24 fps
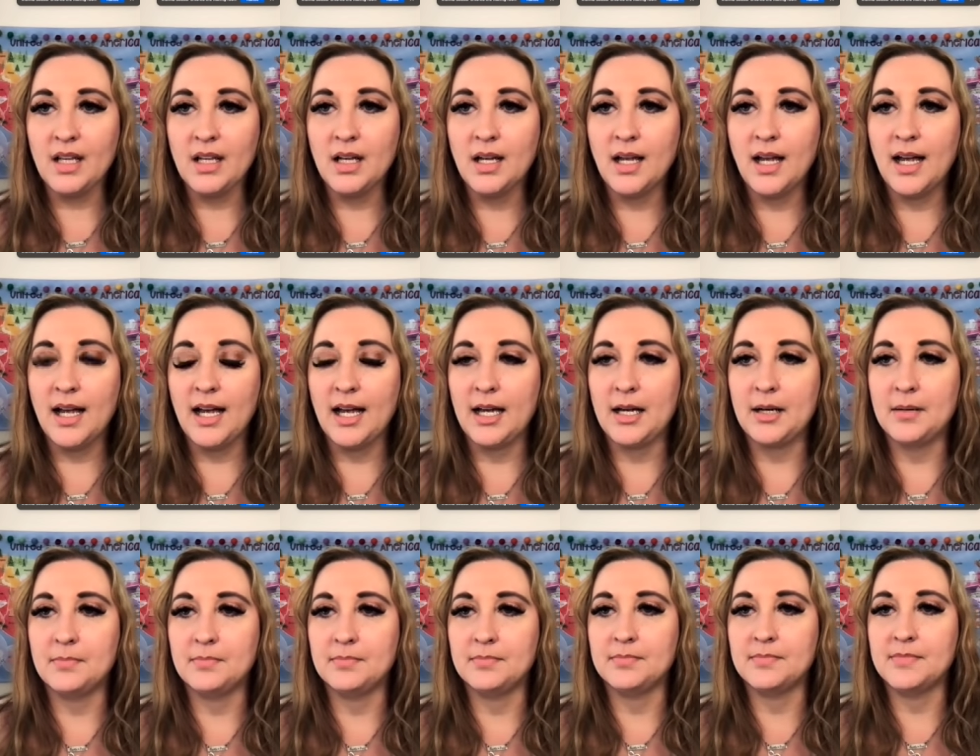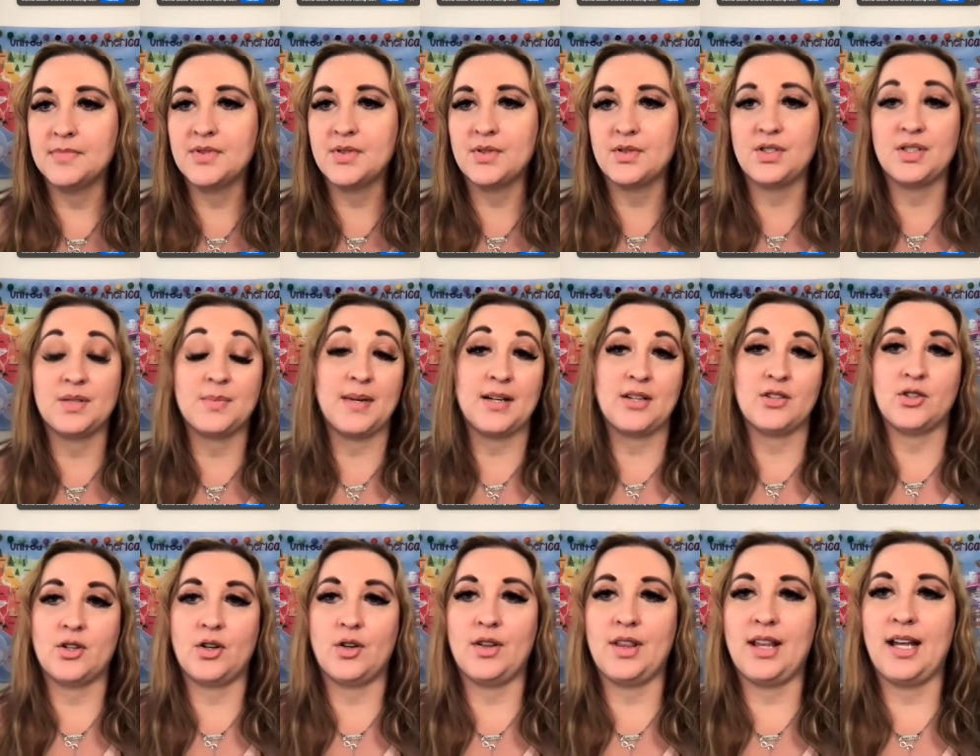So just make
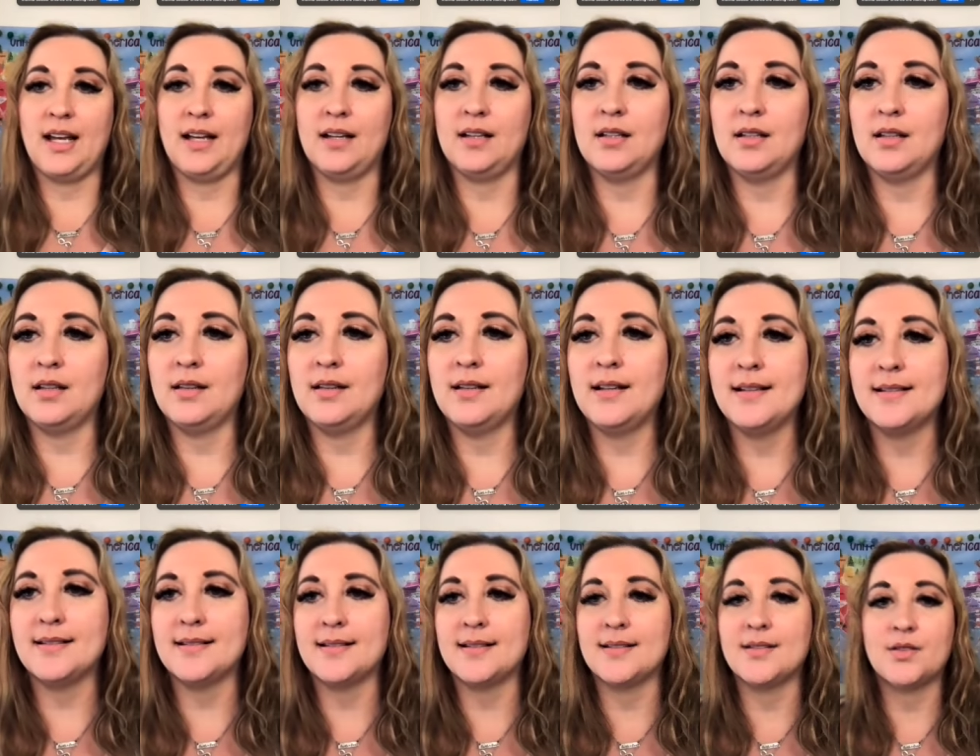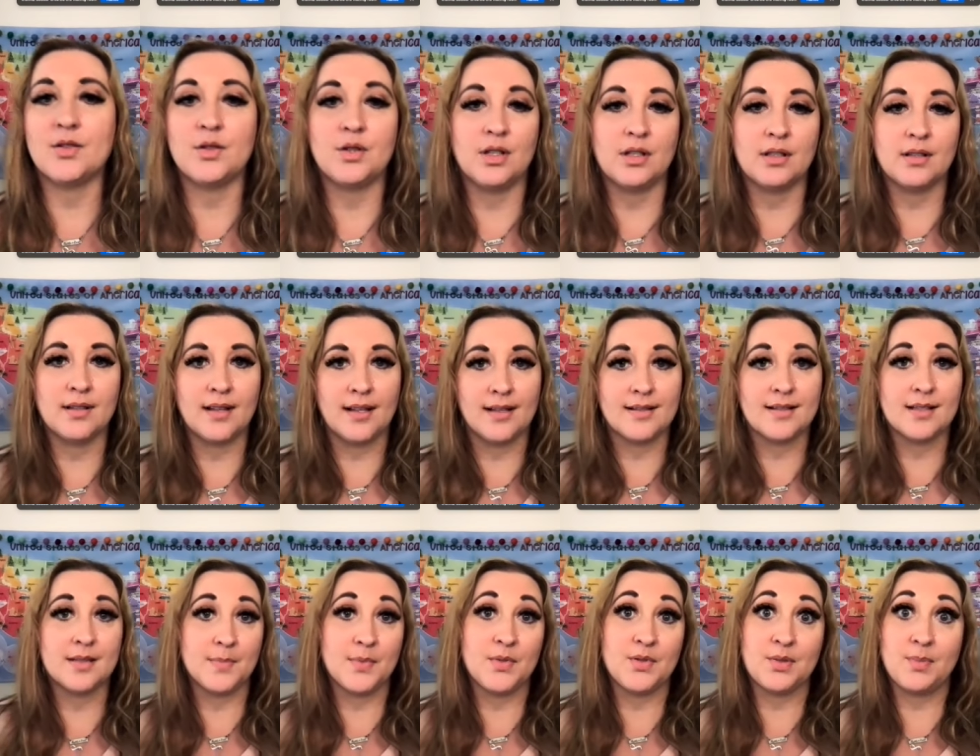sure that it's the student that's
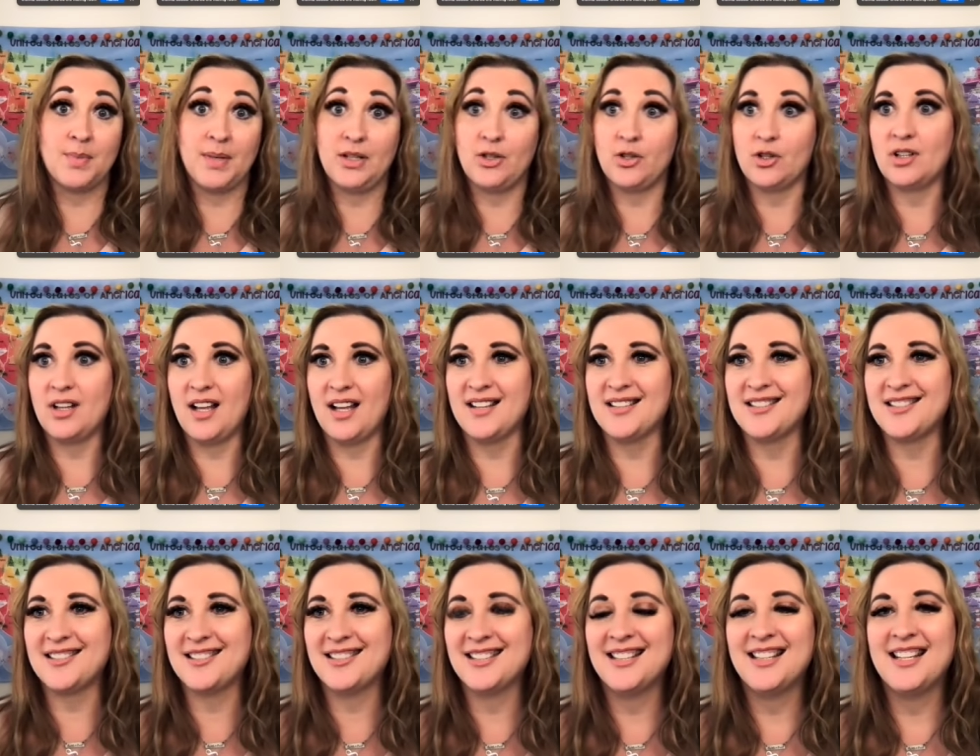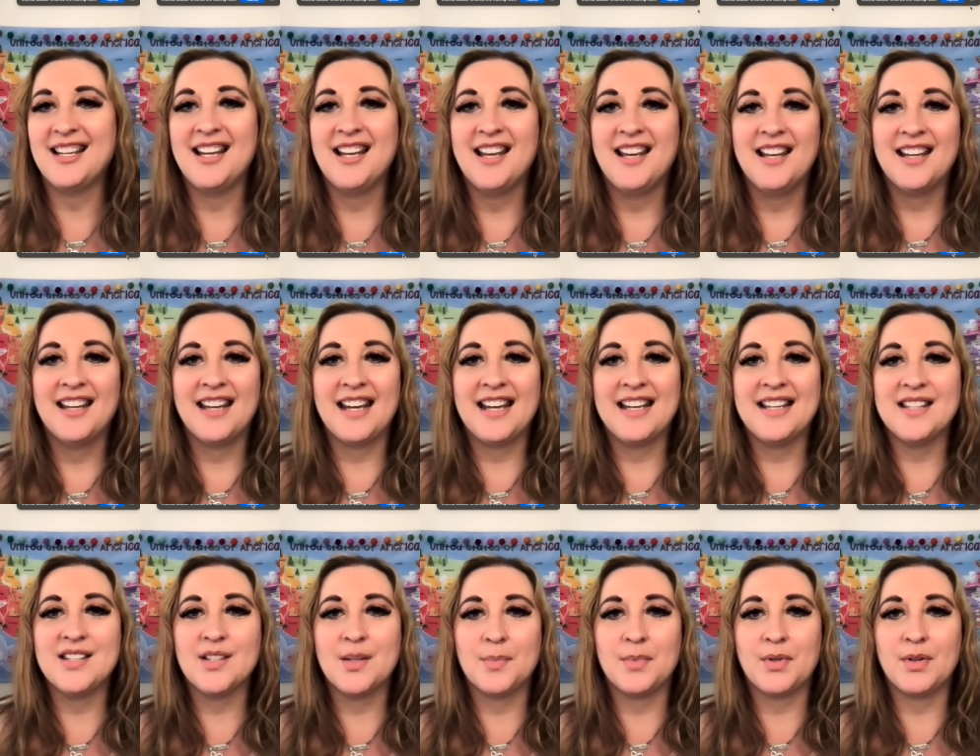supposed to be in class. Okay,
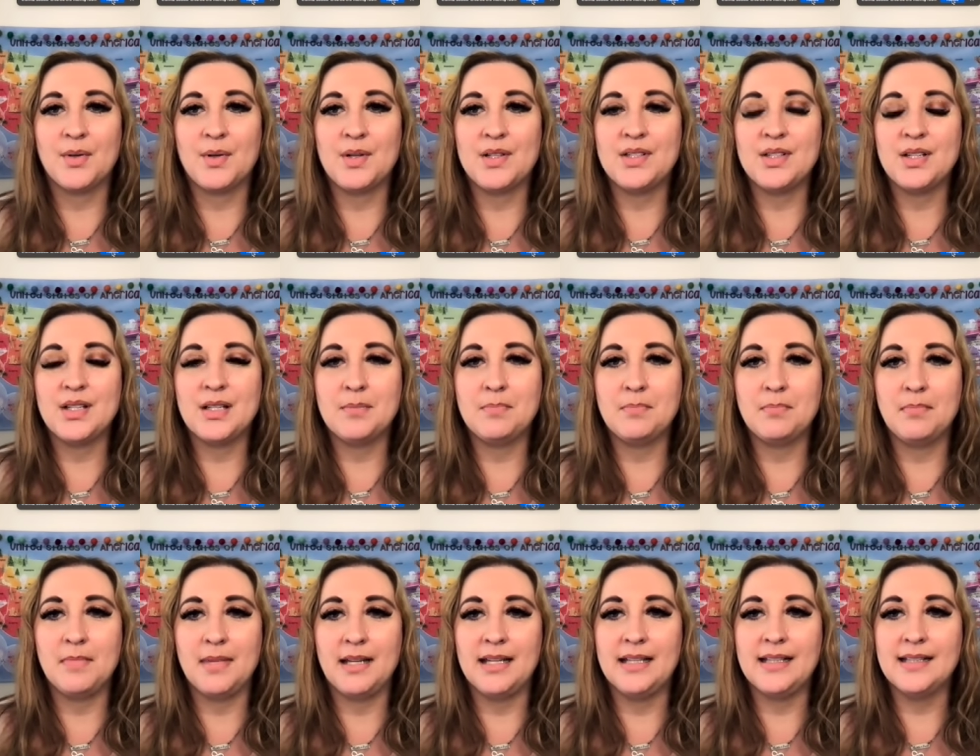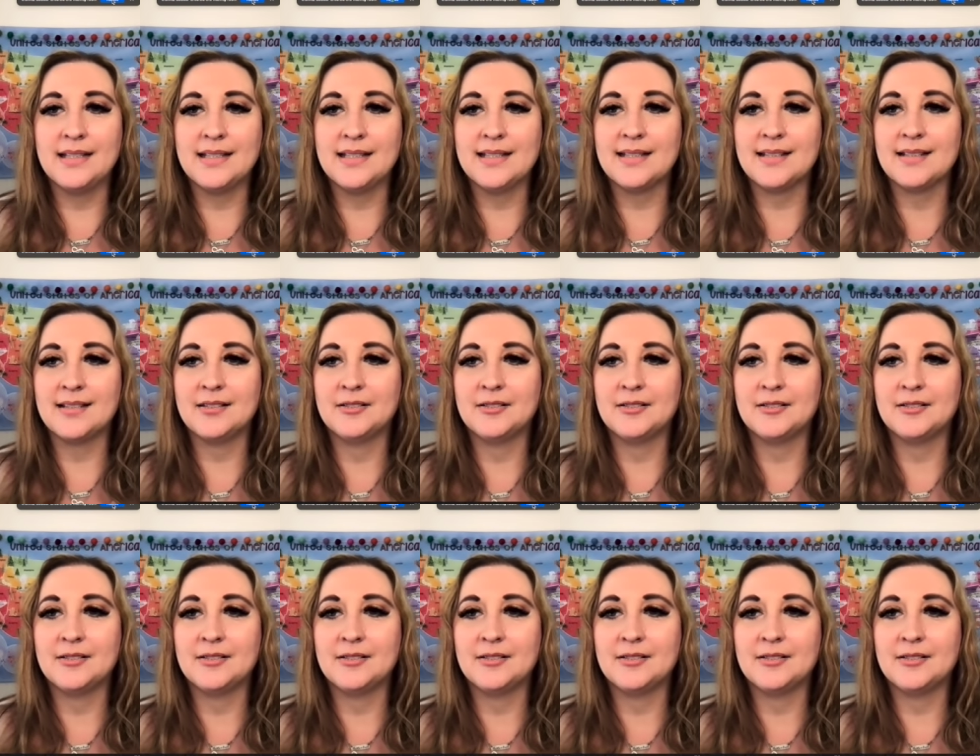so I'm going to admit.